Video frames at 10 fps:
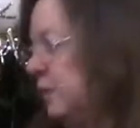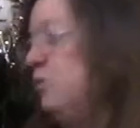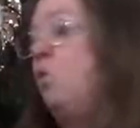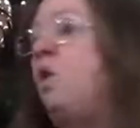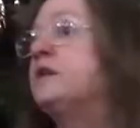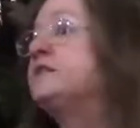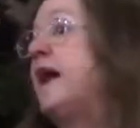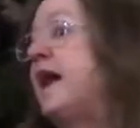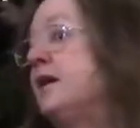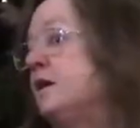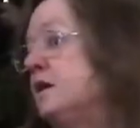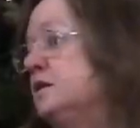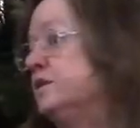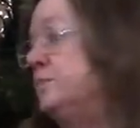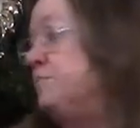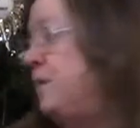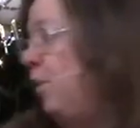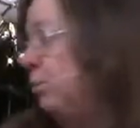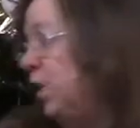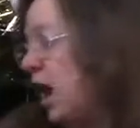Well, one day, some
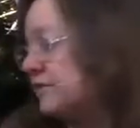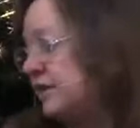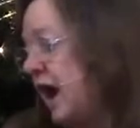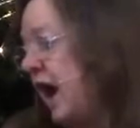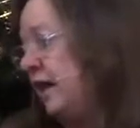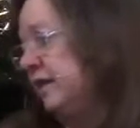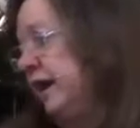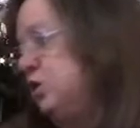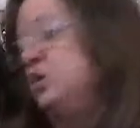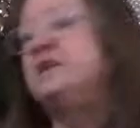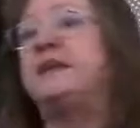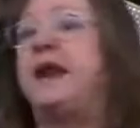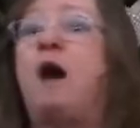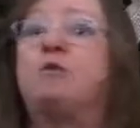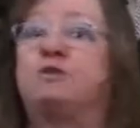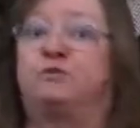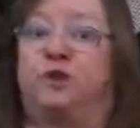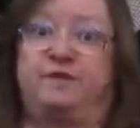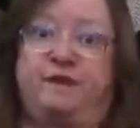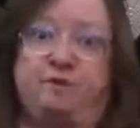people blocked the aisle and I couldn't get out in
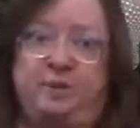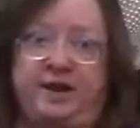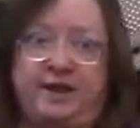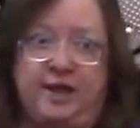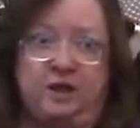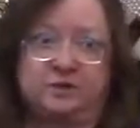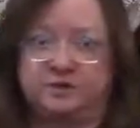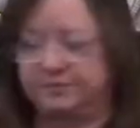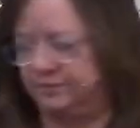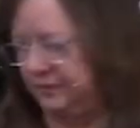front of everybody else.